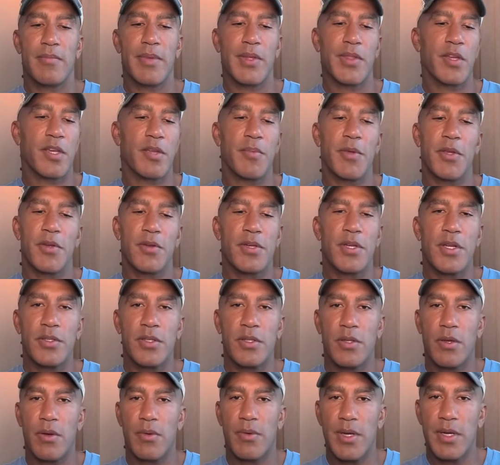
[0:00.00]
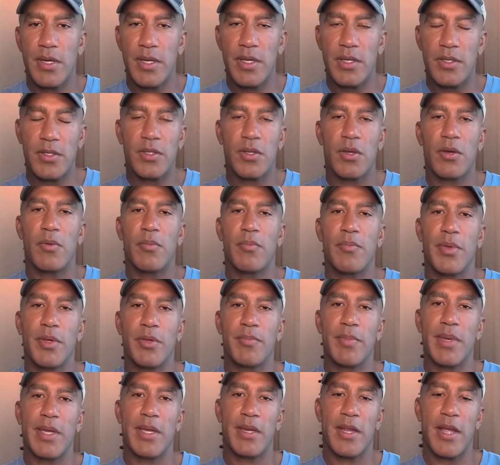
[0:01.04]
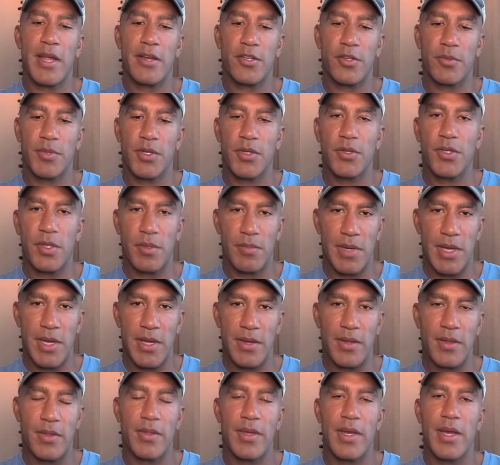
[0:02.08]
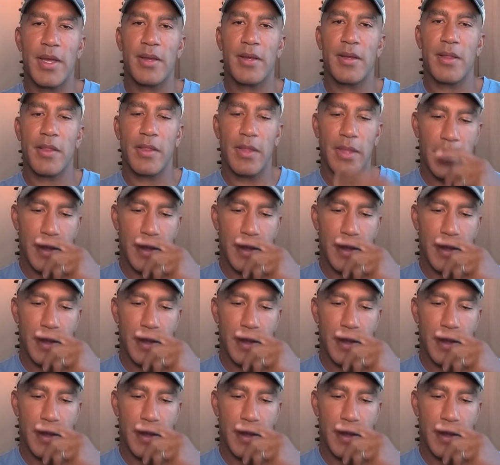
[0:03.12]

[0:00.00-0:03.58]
but the computer doesn't know what it is. So build me an attribution model that,